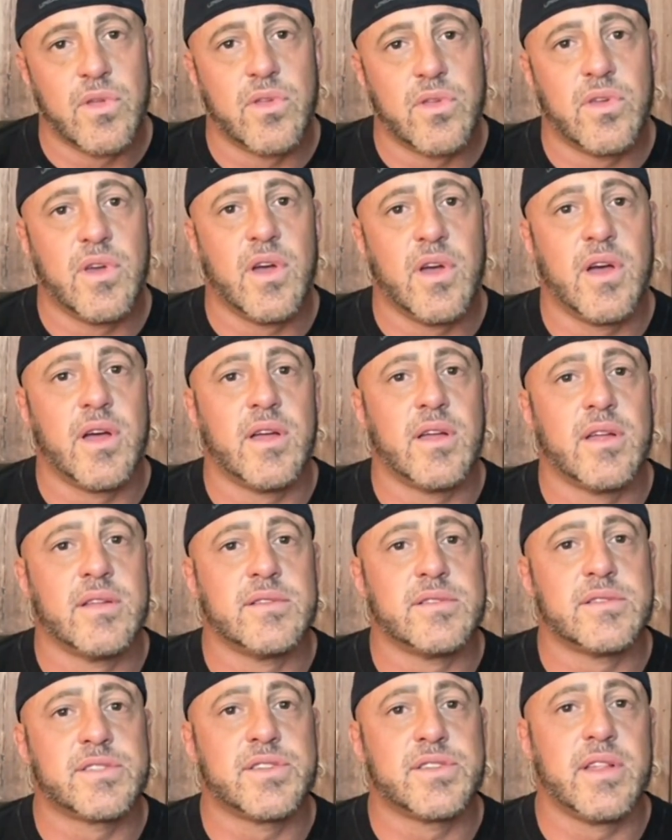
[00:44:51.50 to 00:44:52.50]
Yeah.
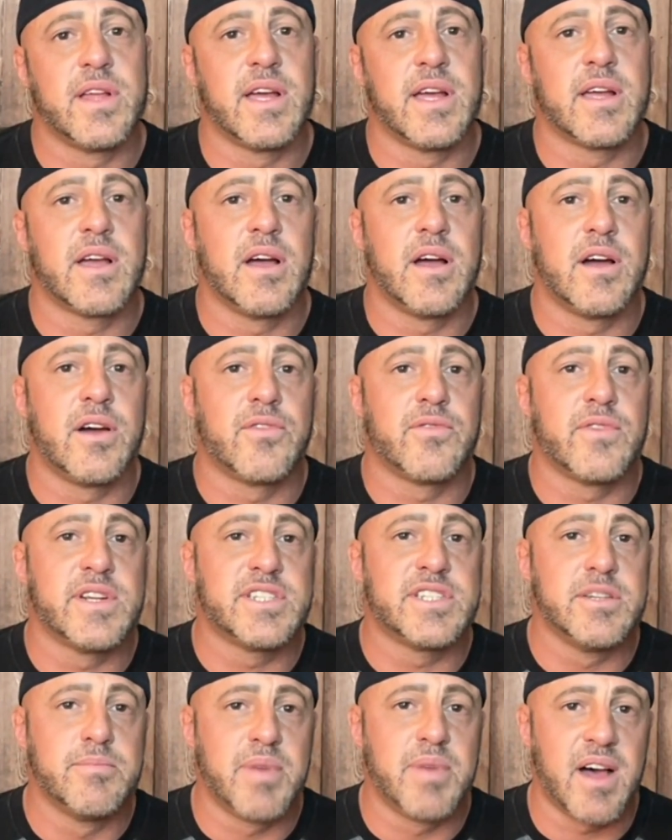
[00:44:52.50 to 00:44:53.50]
So like uh,
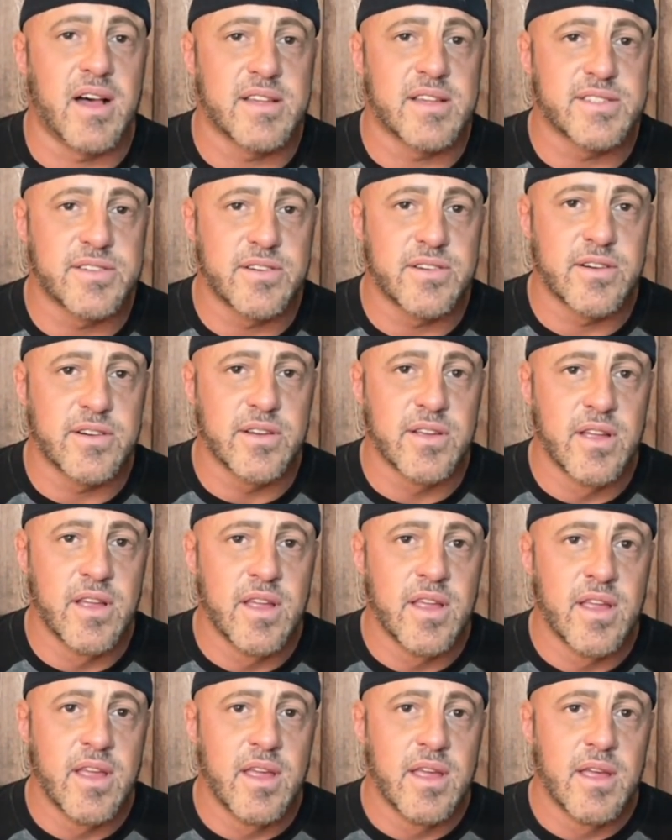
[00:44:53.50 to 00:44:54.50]
Richie Posner
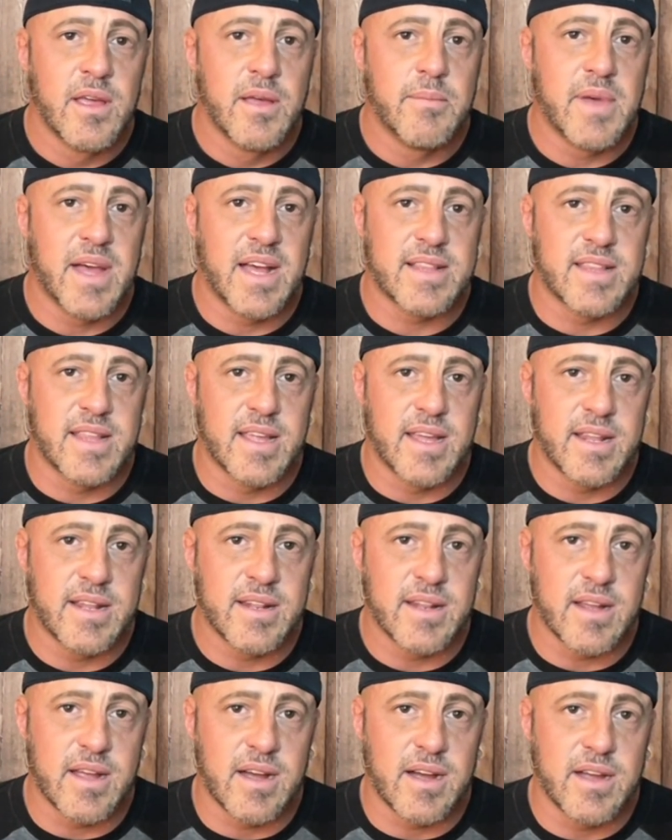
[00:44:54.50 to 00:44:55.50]
back
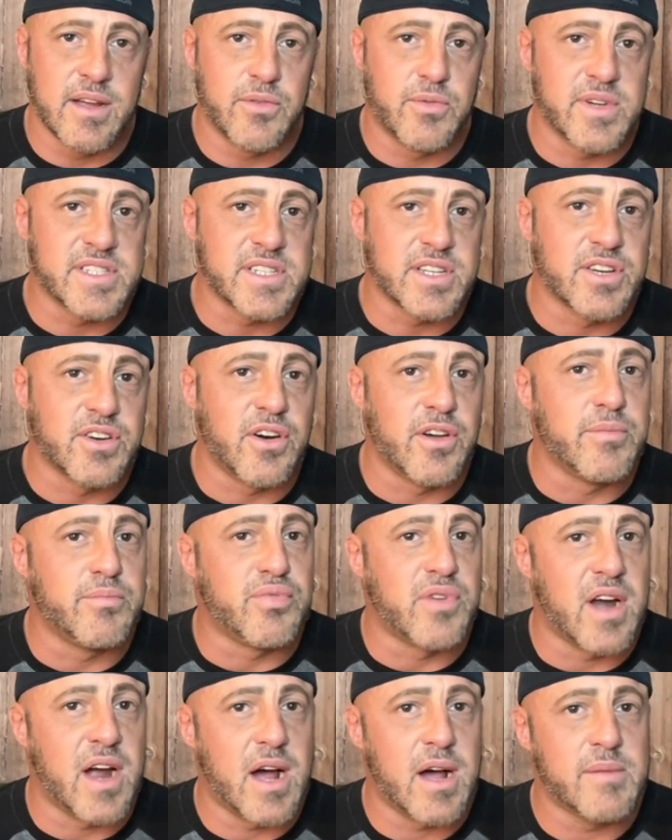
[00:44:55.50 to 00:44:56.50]
then, uh, it wasn't called
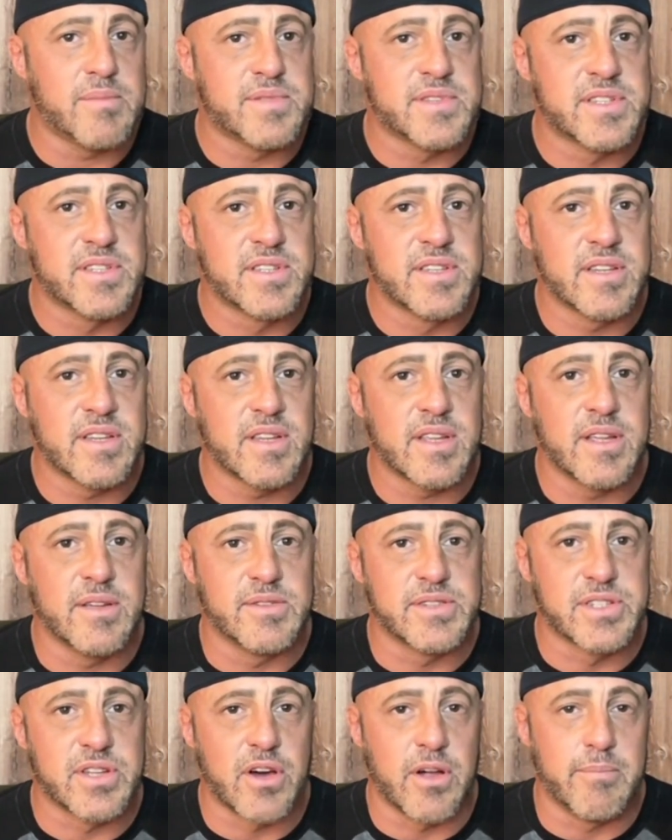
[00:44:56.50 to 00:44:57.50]
props. It
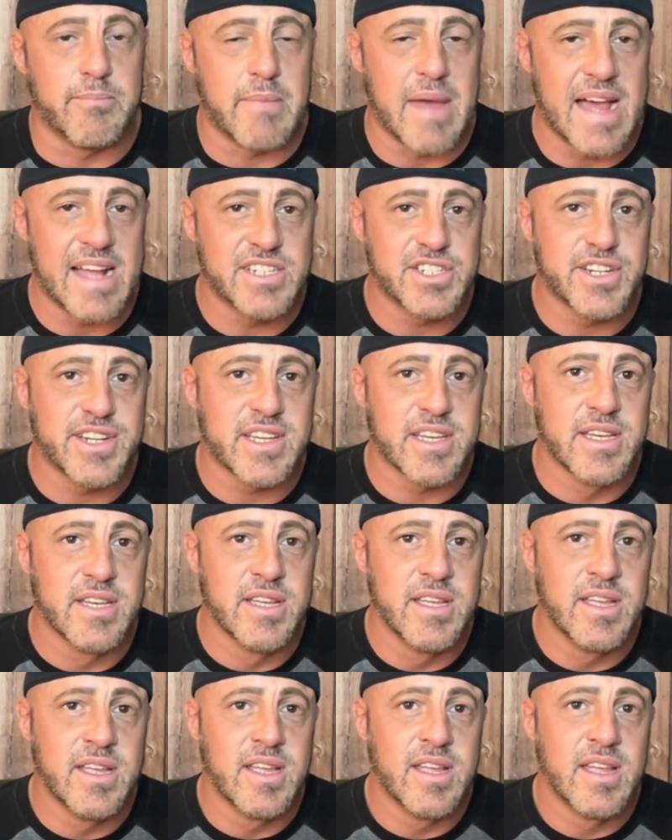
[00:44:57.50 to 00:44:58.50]
was called magic.
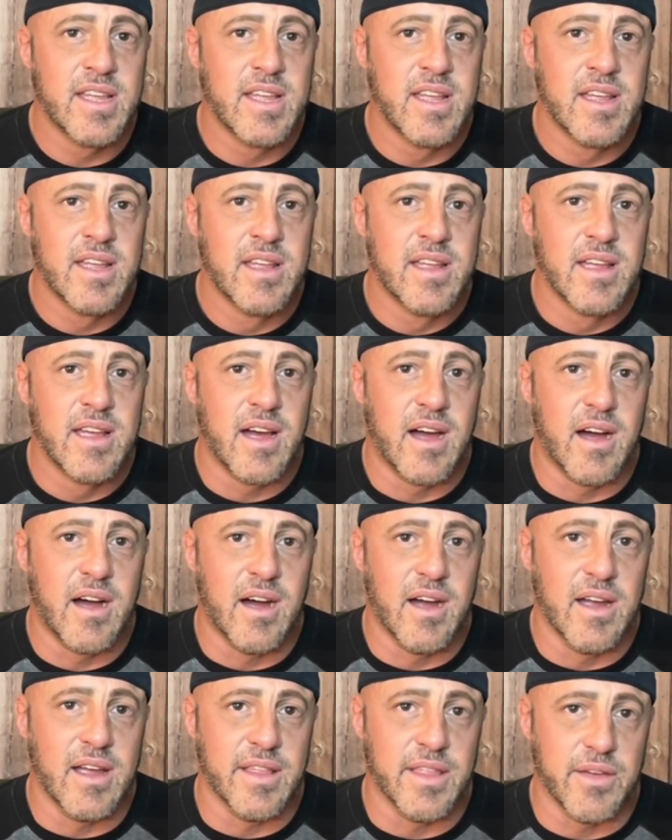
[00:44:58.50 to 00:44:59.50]

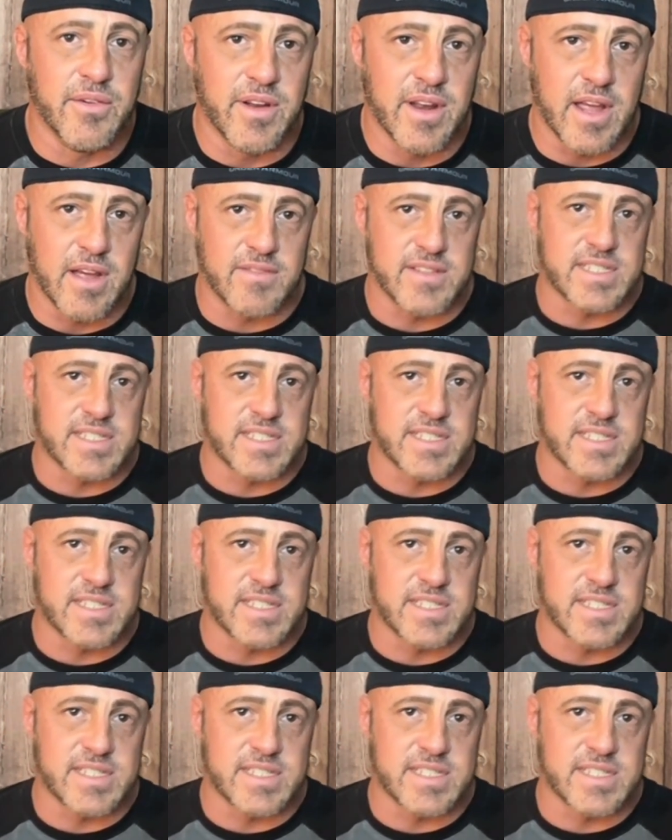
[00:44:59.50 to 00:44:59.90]
Uh, and they would have a